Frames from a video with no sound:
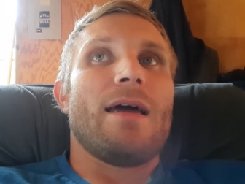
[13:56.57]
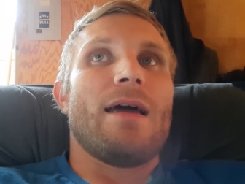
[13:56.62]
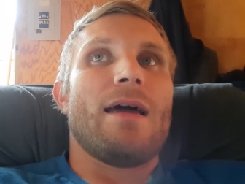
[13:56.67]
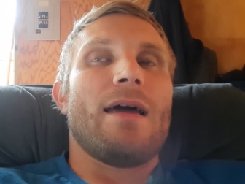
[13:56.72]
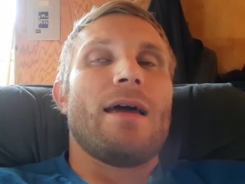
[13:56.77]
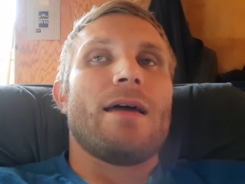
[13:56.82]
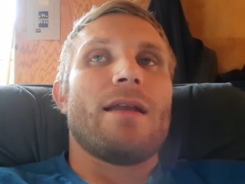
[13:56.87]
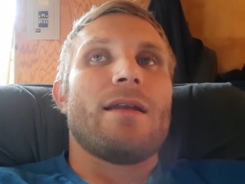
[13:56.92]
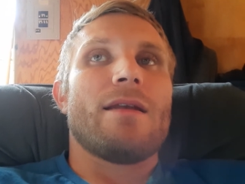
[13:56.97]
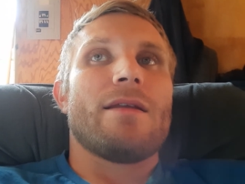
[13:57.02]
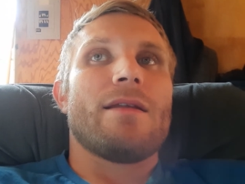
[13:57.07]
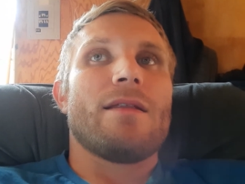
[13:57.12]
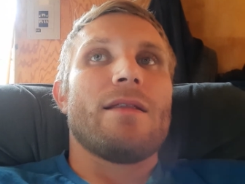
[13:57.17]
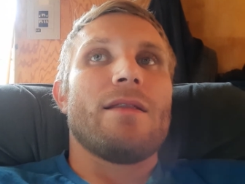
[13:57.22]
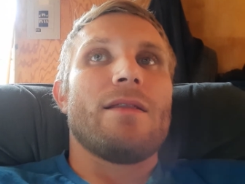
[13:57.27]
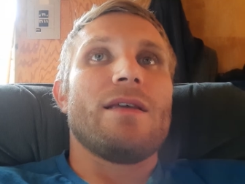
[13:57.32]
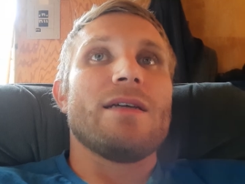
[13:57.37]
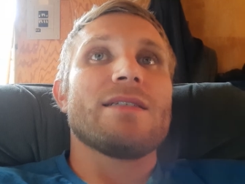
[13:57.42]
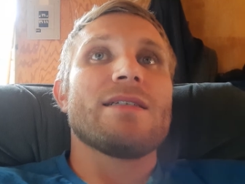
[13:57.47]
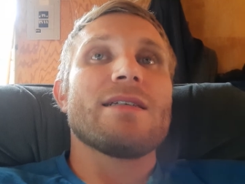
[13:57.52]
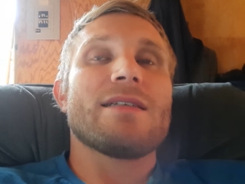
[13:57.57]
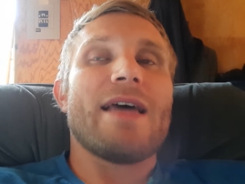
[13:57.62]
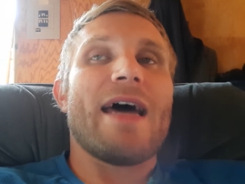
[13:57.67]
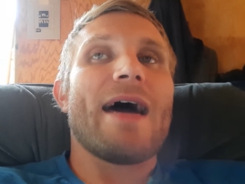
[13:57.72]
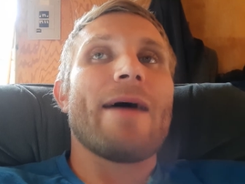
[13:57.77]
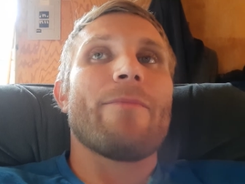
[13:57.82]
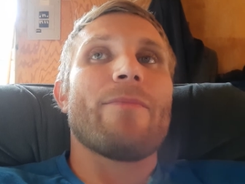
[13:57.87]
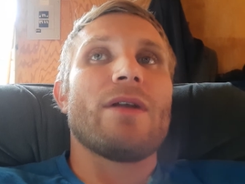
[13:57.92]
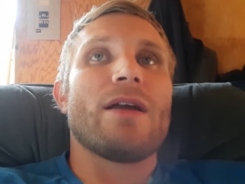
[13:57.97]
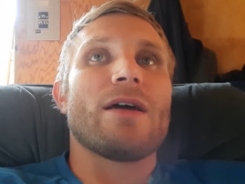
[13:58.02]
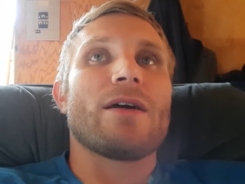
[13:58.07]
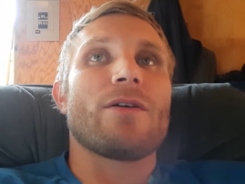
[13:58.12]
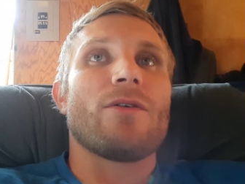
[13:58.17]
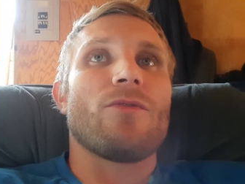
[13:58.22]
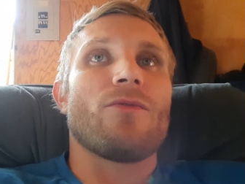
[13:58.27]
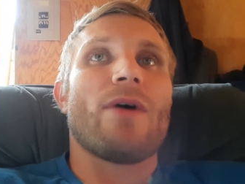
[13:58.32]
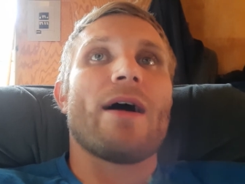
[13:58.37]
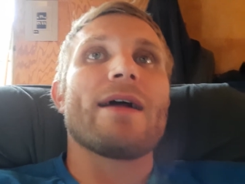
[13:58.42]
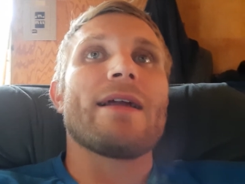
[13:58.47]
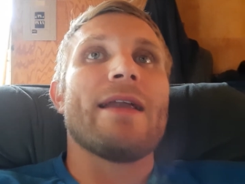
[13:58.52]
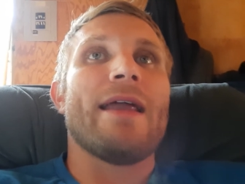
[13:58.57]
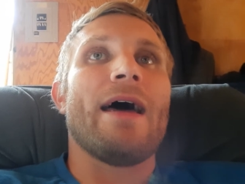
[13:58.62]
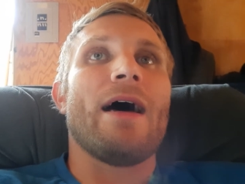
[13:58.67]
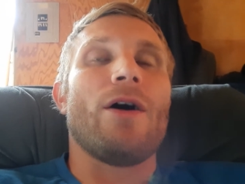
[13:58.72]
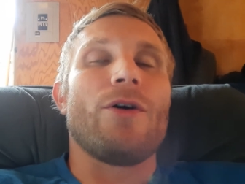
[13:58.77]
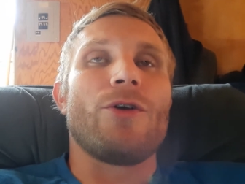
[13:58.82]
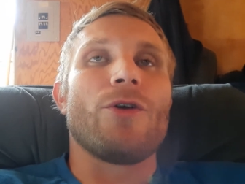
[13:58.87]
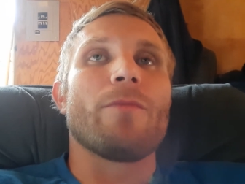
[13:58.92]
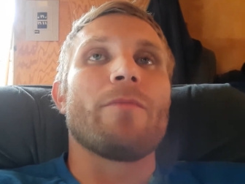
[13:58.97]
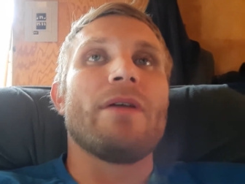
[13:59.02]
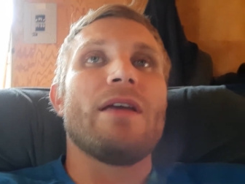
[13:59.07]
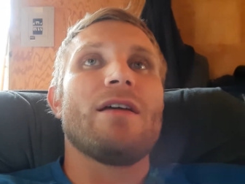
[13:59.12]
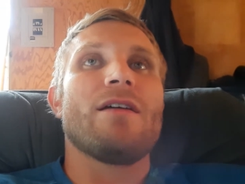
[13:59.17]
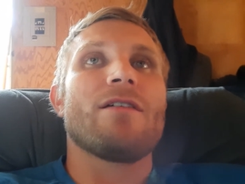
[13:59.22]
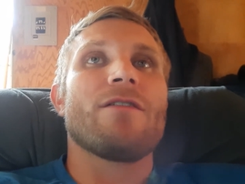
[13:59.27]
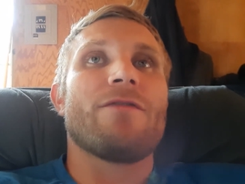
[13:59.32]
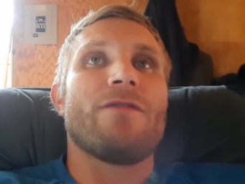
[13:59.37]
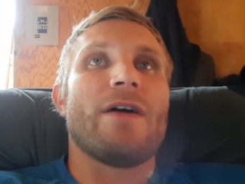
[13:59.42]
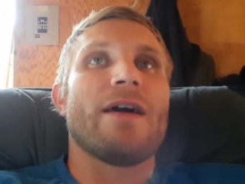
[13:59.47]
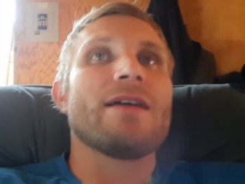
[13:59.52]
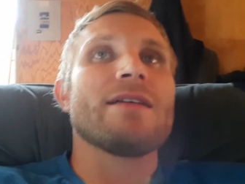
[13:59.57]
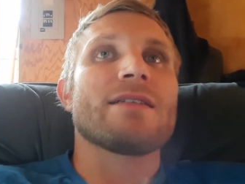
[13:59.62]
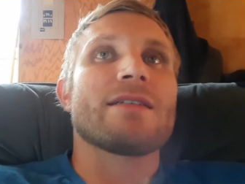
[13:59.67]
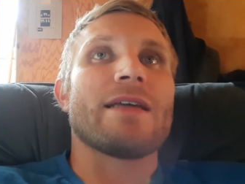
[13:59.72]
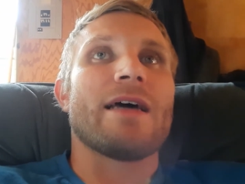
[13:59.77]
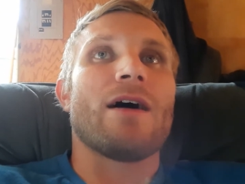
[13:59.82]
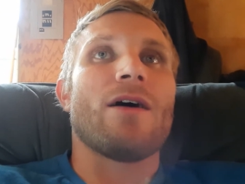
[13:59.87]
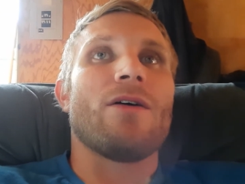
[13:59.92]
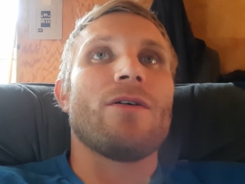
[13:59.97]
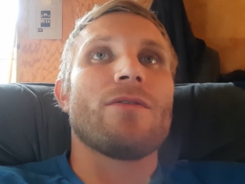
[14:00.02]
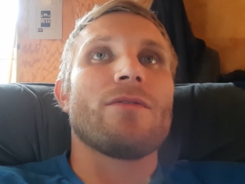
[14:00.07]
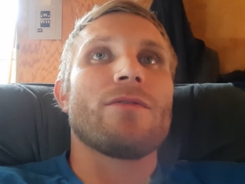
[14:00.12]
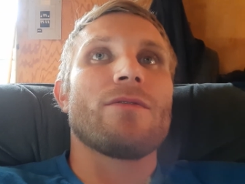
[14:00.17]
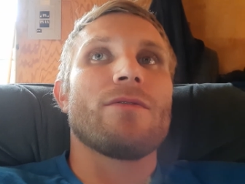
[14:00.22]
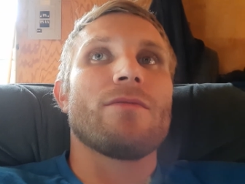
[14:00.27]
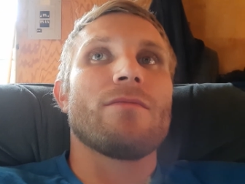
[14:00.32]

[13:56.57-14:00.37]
And this is happening right now. You're being phased out.